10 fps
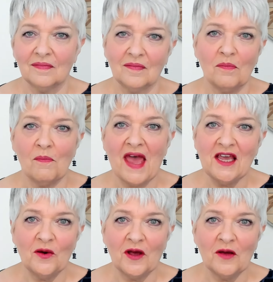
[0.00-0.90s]

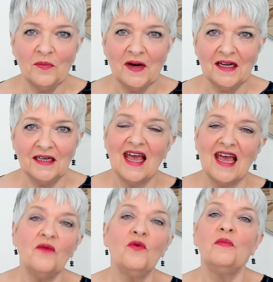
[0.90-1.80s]
Makeup
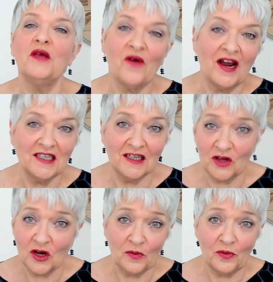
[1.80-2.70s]
complete. It would be great if
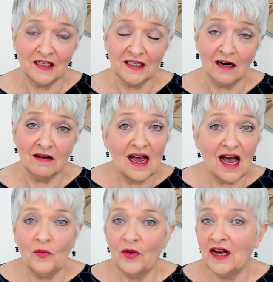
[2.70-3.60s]
you could press like,
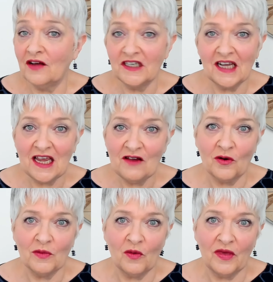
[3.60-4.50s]
and we'd love to hear
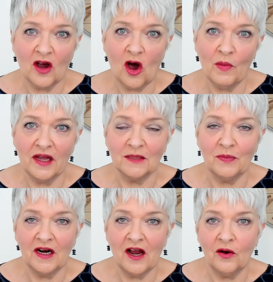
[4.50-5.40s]
from you in the comments
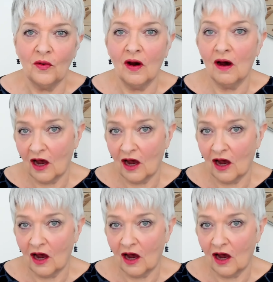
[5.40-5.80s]
below.